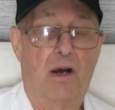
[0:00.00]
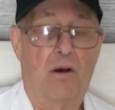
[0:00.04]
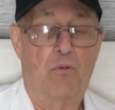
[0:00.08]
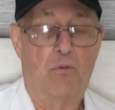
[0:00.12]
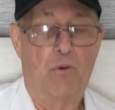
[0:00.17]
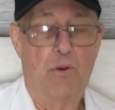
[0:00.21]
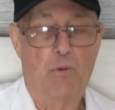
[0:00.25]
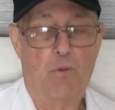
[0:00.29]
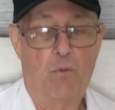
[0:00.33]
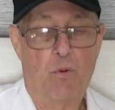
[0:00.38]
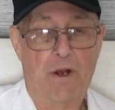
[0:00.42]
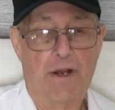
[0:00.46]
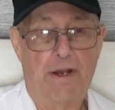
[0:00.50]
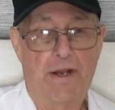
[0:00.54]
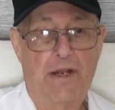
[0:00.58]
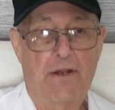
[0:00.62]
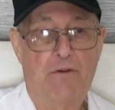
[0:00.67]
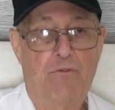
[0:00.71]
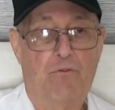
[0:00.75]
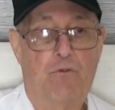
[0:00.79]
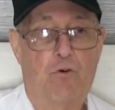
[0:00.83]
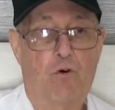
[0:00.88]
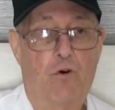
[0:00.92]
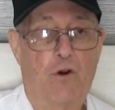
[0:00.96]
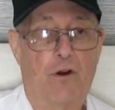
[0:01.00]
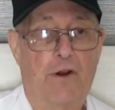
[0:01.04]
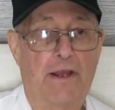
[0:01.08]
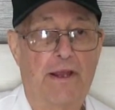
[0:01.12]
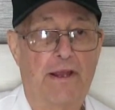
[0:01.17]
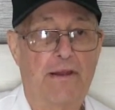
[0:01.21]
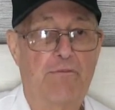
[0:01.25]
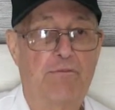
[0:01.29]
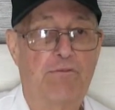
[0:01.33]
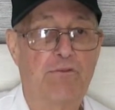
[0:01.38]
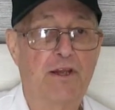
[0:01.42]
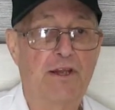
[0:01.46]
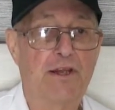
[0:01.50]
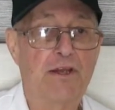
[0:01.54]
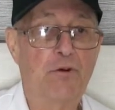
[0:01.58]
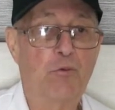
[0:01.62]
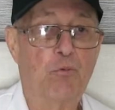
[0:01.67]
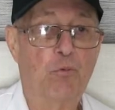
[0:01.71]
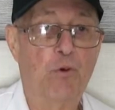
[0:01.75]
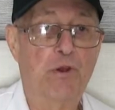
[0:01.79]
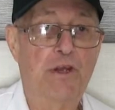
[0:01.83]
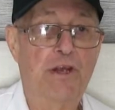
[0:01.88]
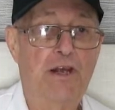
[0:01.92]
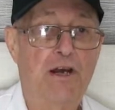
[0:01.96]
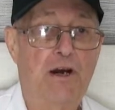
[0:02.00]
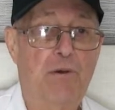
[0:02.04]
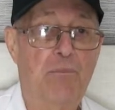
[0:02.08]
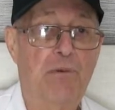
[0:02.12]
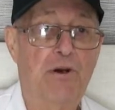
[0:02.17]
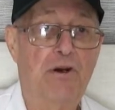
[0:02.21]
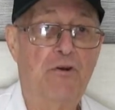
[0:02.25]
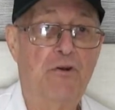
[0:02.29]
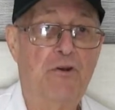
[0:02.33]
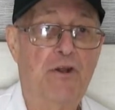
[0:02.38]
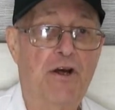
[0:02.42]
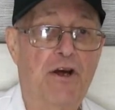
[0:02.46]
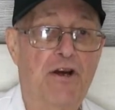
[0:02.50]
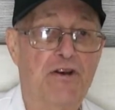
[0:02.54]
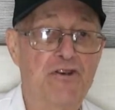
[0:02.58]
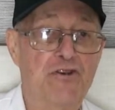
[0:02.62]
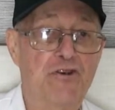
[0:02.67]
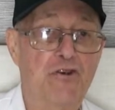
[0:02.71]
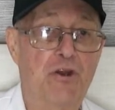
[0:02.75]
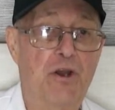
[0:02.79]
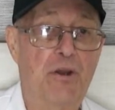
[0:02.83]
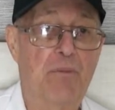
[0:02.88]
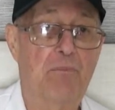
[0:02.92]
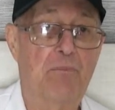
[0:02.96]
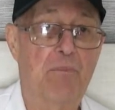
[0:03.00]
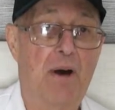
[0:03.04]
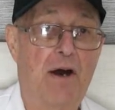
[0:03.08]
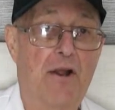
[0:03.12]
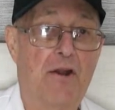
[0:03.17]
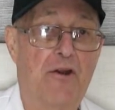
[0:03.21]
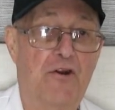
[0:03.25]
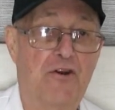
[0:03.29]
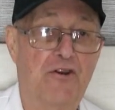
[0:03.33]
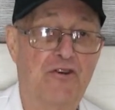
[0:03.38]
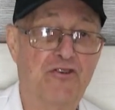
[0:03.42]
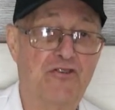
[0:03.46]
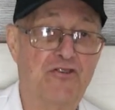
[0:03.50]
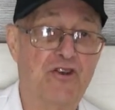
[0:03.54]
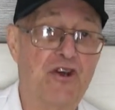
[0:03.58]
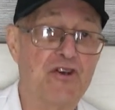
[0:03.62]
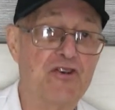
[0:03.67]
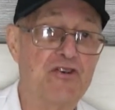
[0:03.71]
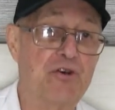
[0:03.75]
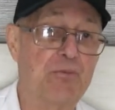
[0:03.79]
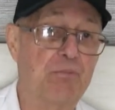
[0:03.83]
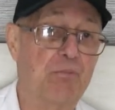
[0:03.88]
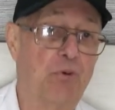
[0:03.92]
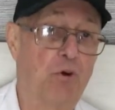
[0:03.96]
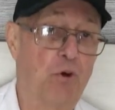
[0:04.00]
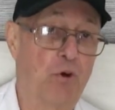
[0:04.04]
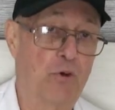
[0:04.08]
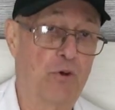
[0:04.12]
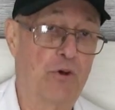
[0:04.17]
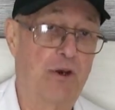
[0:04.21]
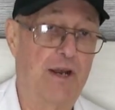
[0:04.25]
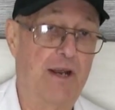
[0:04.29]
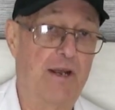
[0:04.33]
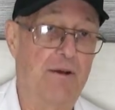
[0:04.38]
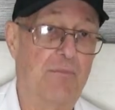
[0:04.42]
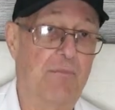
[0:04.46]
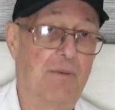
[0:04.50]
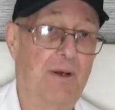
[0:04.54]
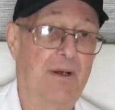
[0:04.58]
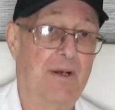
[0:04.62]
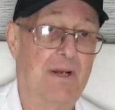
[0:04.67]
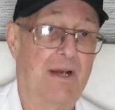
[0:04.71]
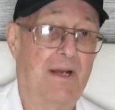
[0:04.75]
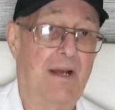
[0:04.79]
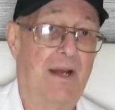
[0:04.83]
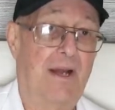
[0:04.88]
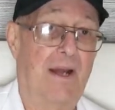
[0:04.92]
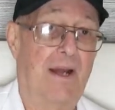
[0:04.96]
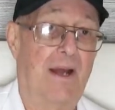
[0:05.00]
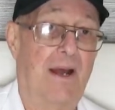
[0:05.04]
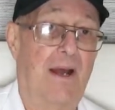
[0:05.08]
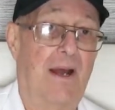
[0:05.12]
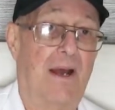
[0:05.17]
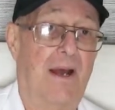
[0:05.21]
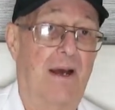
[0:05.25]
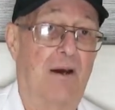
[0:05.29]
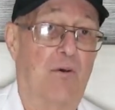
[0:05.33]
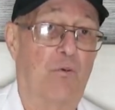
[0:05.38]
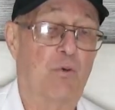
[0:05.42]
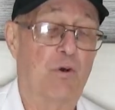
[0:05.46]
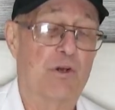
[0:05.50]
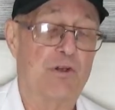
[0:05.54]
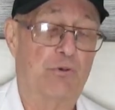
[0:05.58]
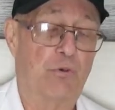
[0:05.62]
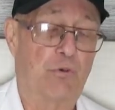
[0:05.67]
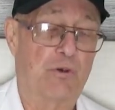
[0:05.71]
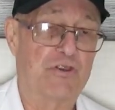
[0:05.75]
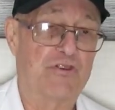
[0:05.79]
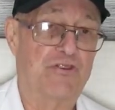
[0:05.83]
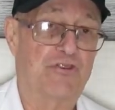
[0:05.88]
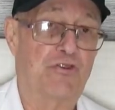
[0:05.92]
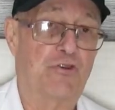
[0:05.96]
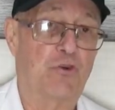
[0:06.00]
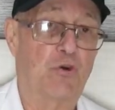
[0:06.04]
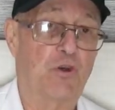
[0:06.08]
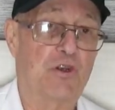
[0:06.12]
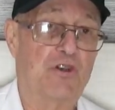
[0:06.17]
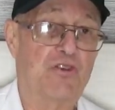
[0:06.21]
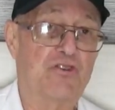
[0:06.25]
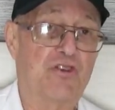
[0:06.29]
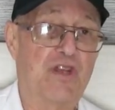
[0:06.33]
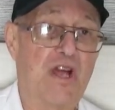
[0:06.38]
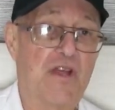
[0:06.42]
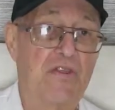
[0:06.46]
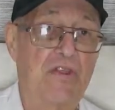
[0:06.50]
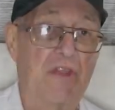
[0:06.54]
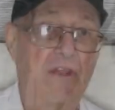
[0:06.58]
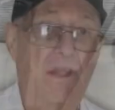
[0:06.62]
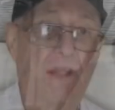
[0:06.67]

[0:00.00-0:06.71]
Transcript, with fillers: we went in for a fleet rehabilitation and modernization program, which was to extend the